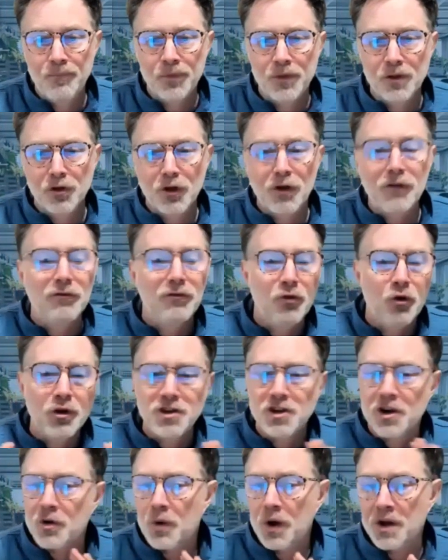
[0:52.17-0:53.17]
Looking forward to
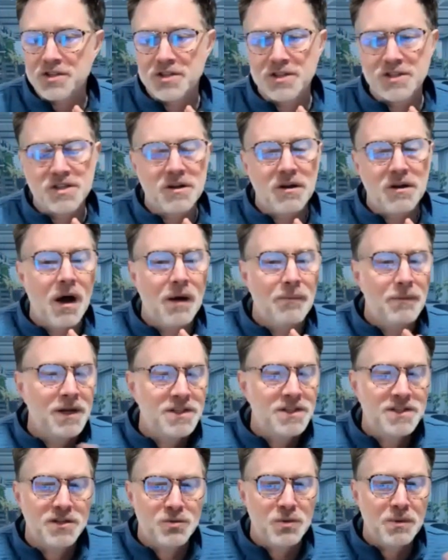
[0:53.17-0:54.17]
your questions and
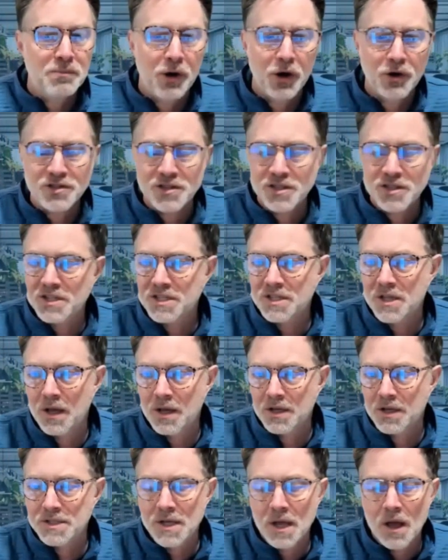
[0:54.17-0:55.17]
comments as we post these
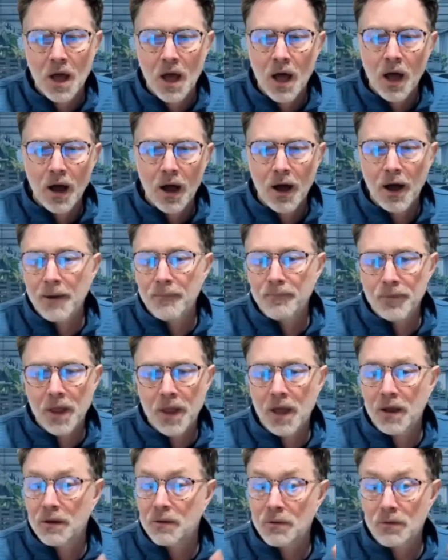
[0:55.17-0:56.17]
things.
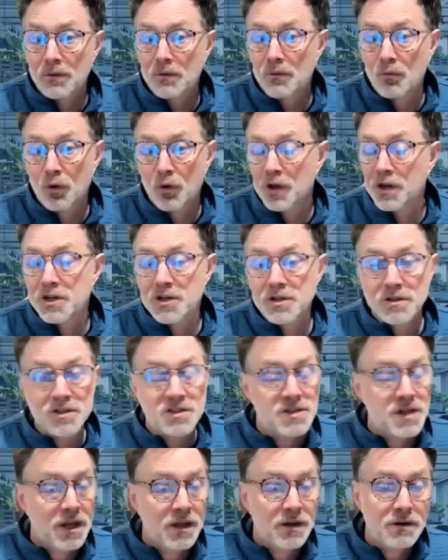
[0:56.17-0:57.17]
And we're going to do the
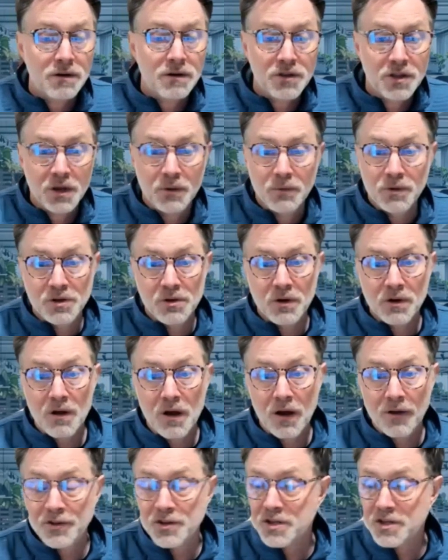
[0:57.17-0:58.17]
standard thing we do on
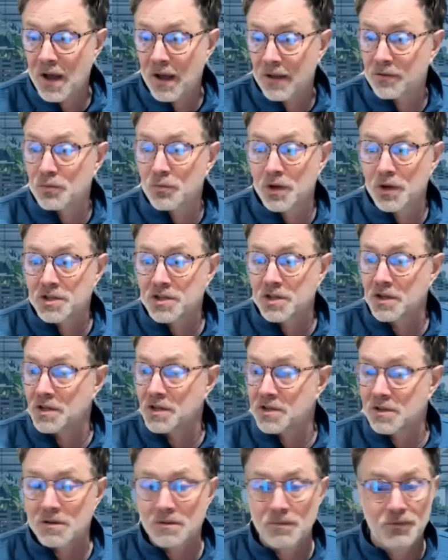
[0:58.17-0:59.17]
coffee chats, which
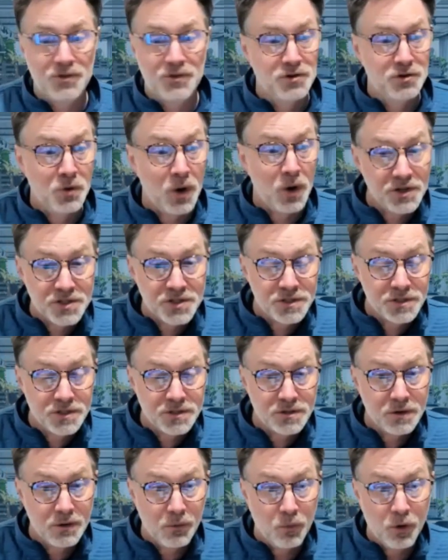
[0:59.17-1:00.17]
is two
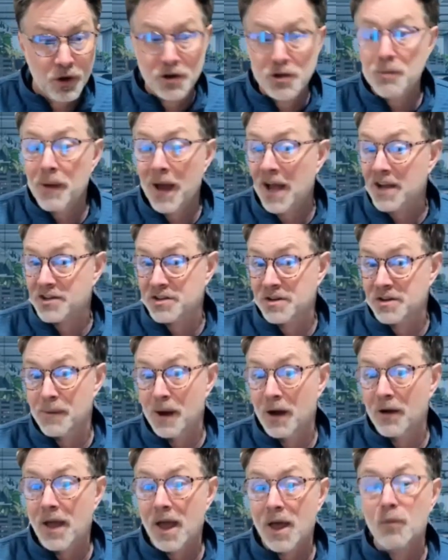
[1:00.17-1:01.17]
questions. What are you passionate
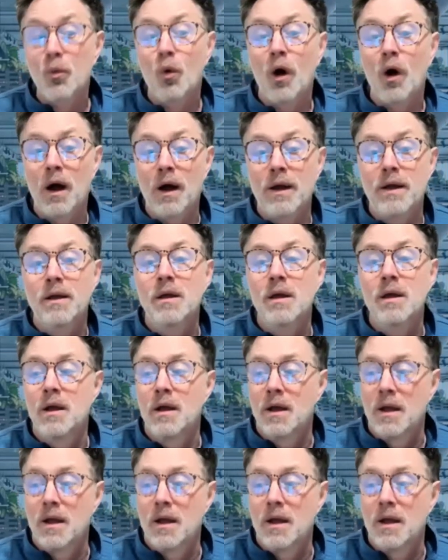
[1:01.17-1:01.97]
about and why?